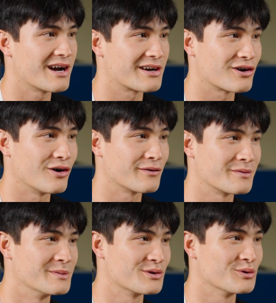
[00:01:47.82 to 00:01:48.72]
got a call
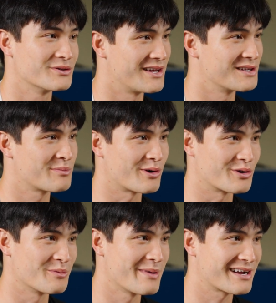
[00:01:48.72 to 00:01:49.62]
from his old tennis
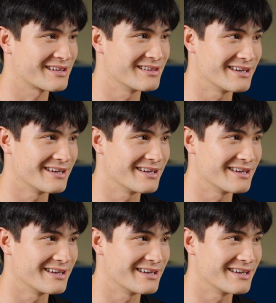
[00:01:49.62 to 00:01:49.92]
partner back in the